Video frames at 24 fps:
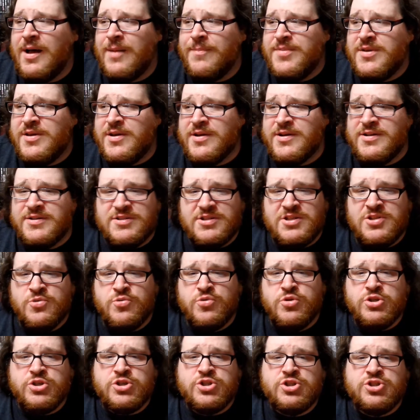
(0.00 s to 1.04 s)
Because it
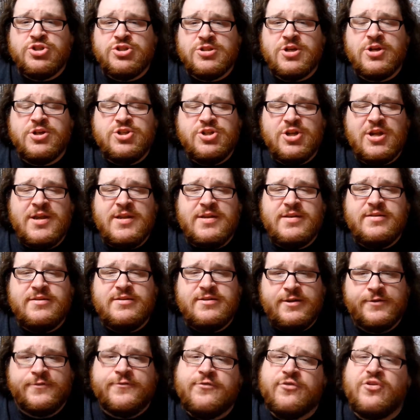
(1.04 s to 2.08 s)
was such a
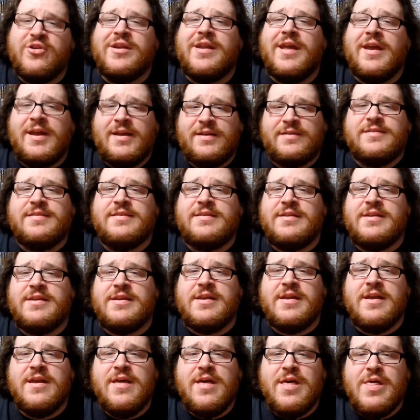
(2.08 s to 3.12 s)
different
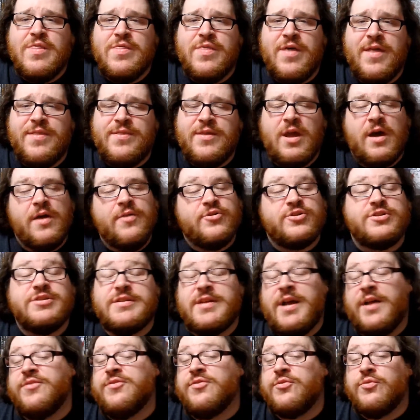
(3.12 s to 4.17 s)
entity than the other
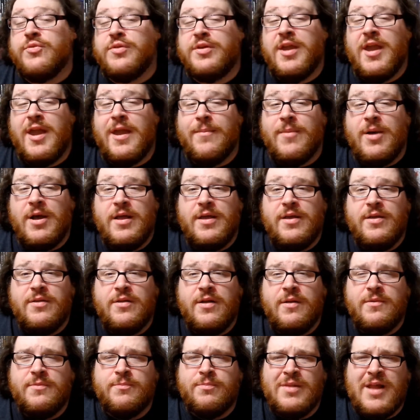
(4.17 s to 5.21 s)
Assassin's Creed game.
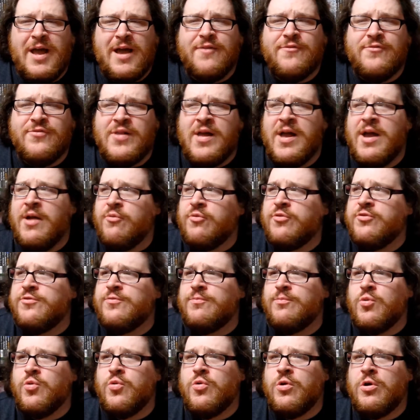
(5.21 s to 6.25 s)
Black Flag was
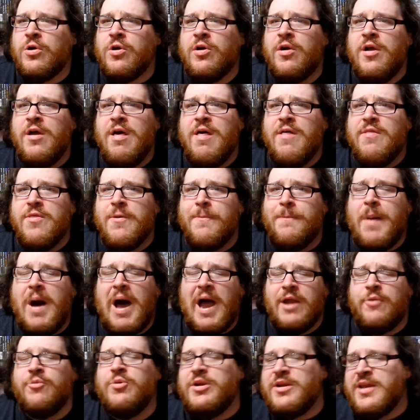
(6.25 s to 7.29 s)
more the
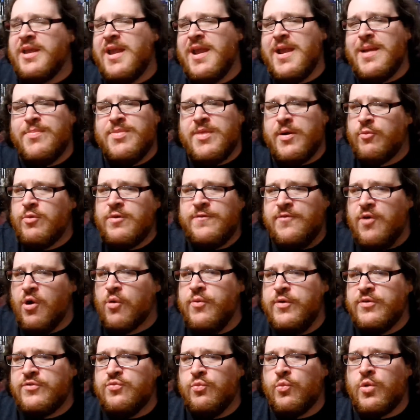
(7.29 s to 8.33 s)
pirate game that we've
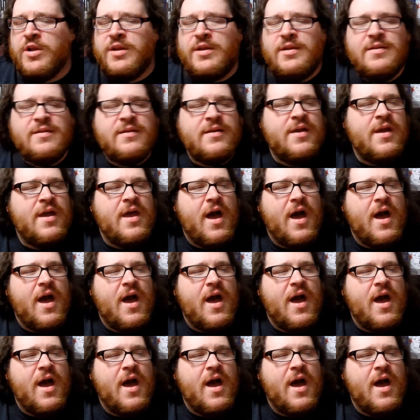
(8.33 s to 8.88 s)
always wanted,